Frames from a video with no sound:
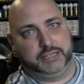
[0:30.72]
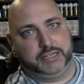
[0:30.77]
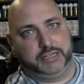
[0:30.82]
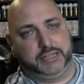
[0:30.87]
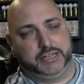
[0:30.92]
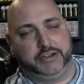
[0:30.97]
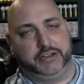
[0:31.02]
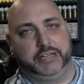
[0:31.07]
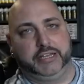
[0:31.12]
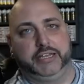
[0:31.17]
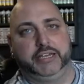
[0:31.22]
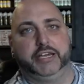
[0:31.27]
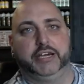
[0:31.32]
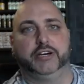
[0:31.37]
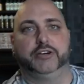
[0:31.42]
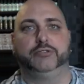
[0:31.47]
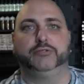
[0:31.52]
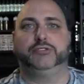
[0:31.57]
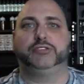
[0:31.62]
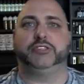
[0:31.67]
There he
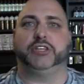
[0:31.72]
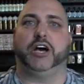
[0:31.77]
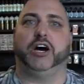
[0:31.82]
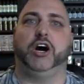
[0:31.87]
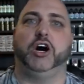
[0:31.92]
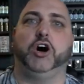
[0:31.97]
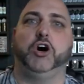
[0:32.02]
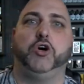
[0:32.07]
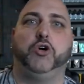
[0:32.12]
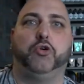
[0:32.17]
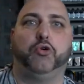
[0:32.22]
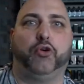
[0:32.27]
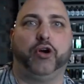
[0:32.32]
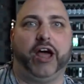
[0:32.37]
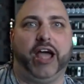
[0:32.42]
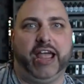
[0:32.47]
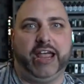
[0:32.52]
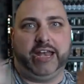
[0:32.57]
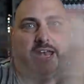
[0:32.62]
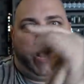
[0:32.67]
goes. All
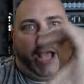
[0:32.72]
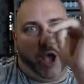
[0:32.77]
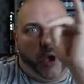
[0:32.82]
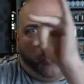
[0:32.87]
right.